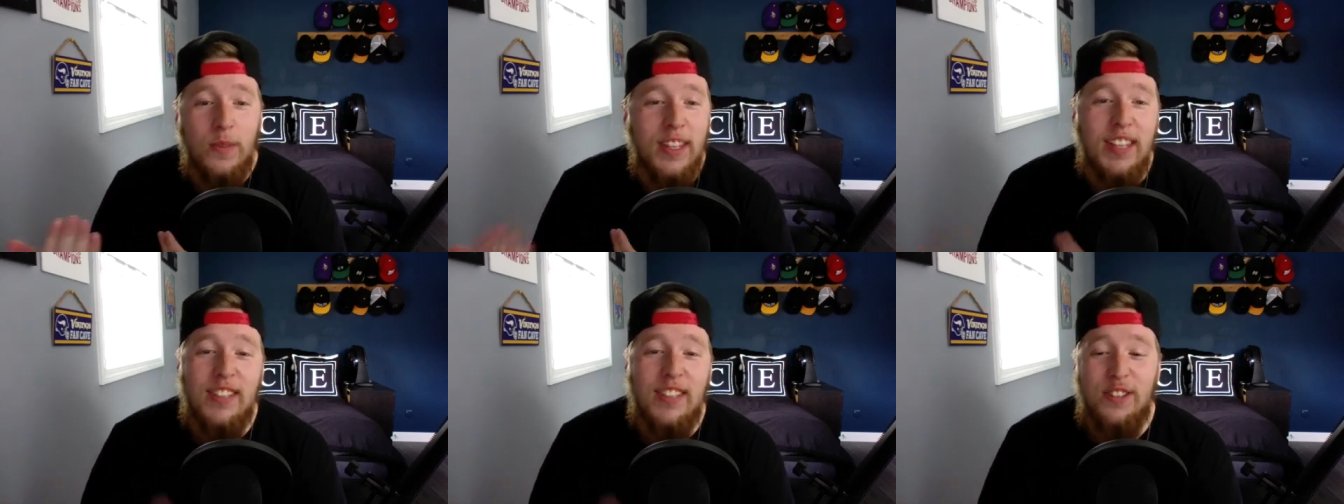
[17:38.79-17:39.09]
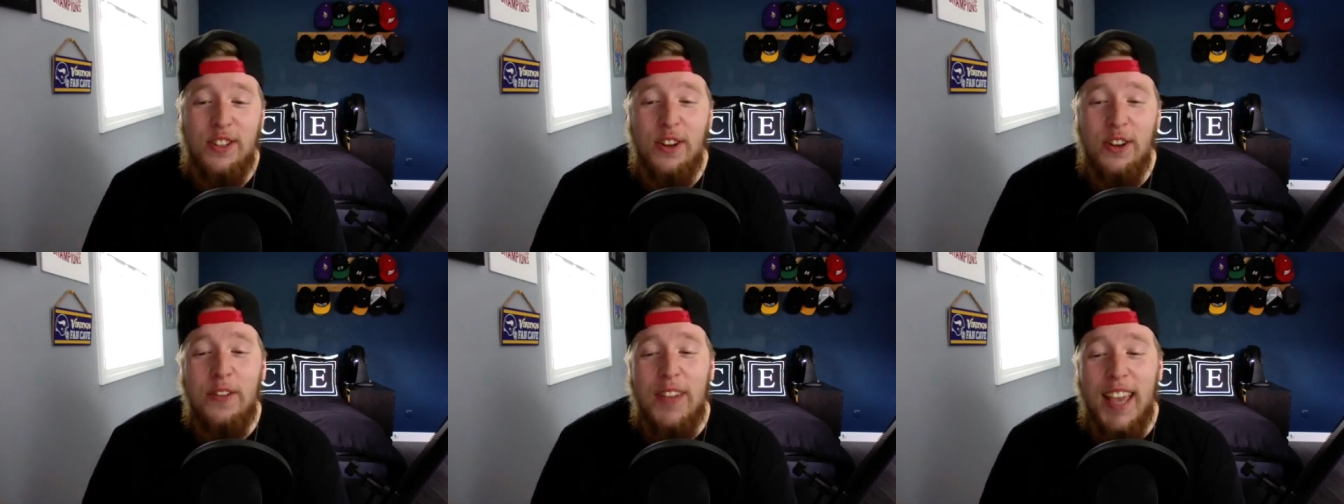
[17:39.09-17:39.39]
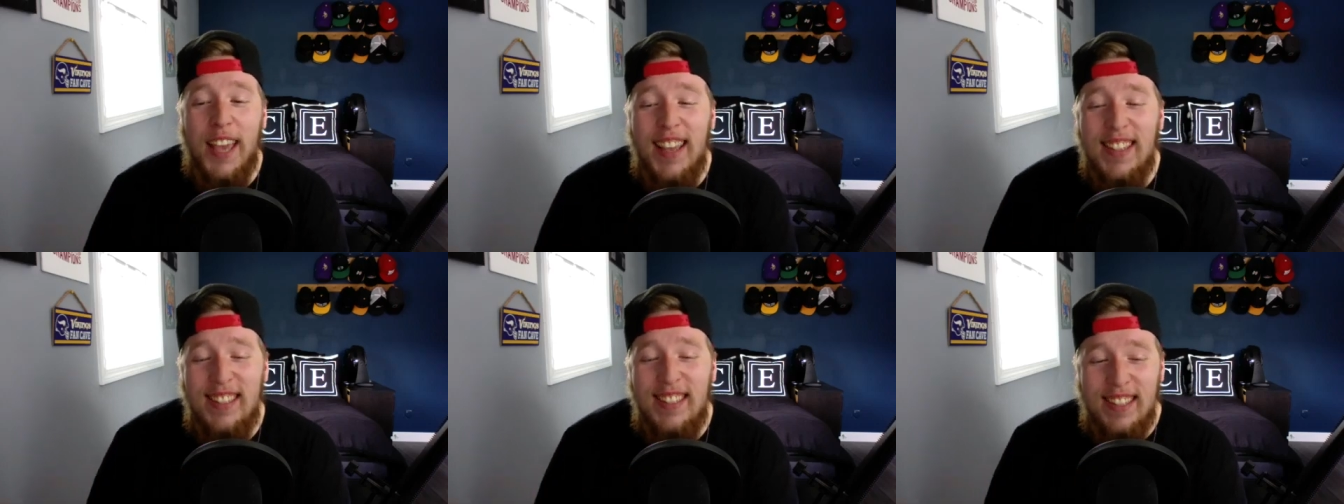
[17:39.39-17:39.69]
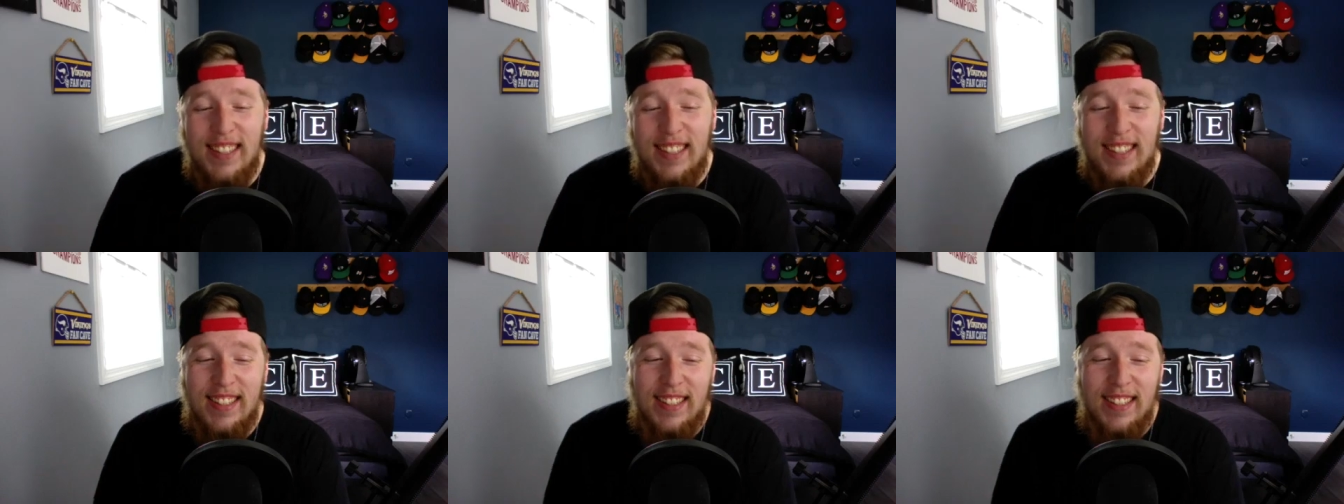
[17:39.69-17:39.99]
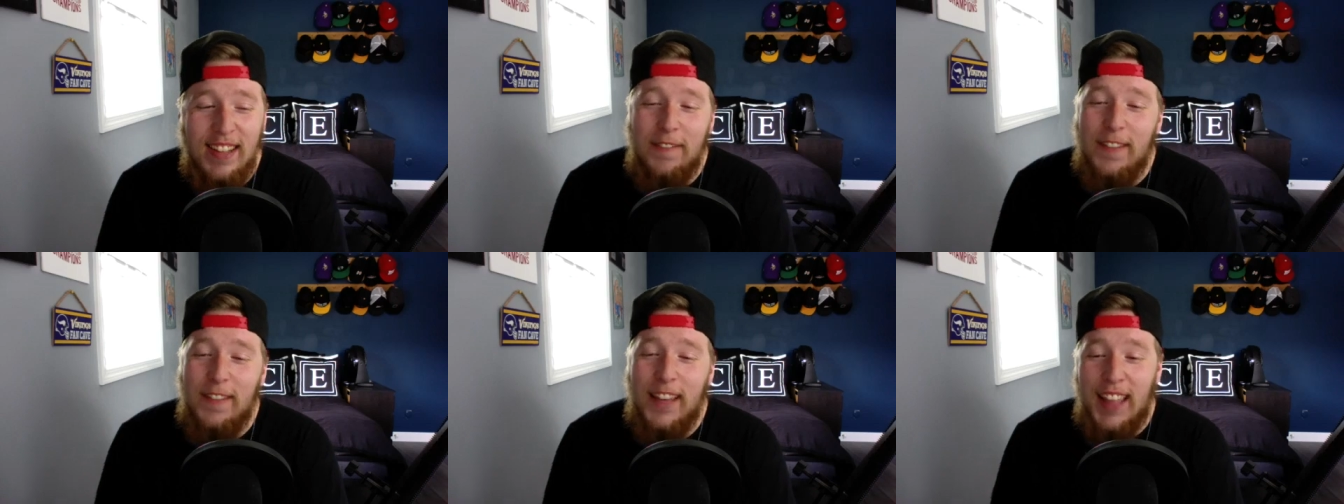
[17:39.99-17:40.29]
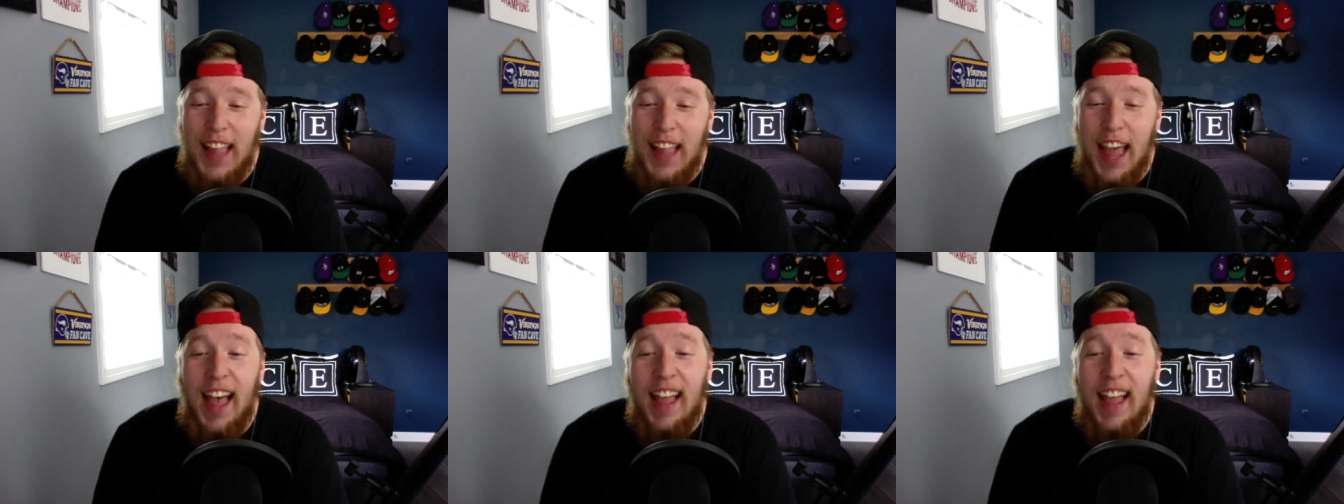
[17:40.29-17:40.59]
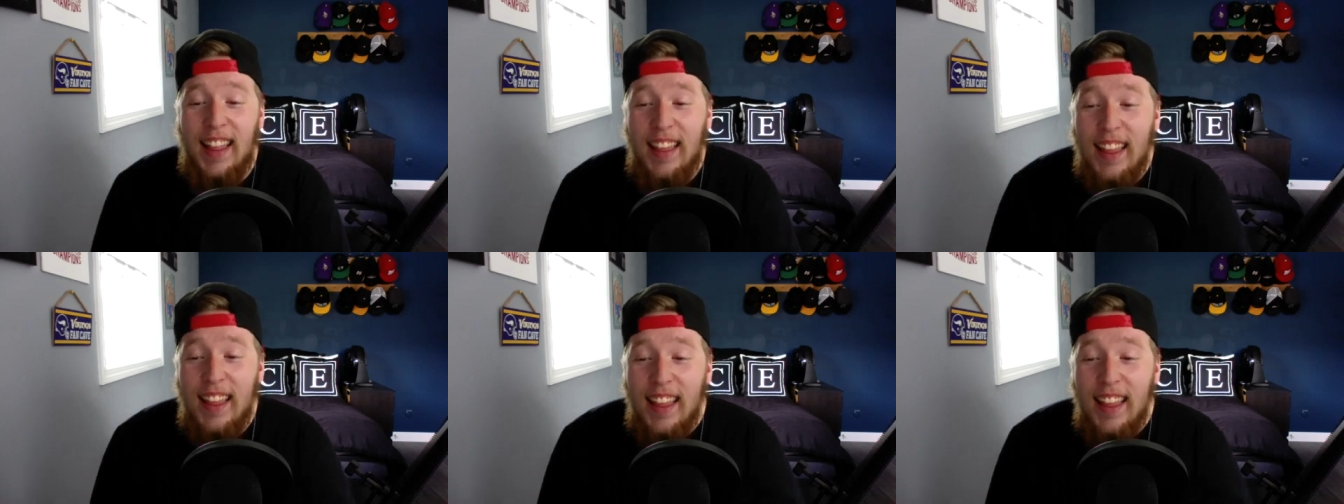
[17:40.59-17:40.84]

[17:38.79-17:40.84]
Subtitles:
these showcases and stuff like that.